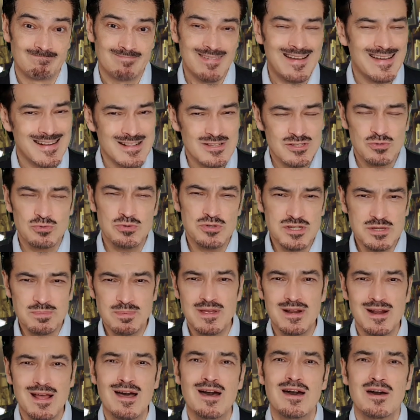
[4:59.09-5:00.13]
And it's always a
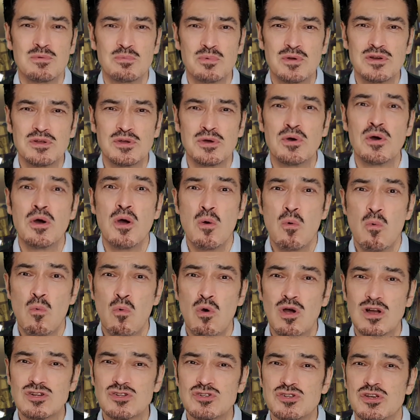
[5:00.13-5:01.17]
bit hard when you're
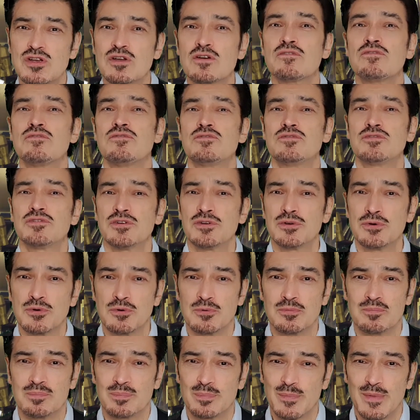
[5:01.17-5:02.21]
watching a
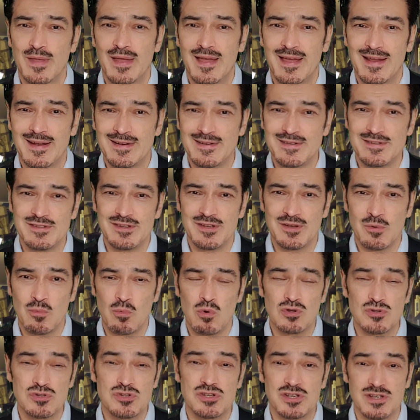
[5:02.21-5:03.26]
film and
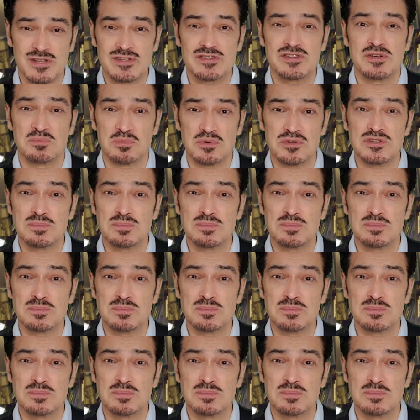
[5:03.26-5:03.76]
watching someone's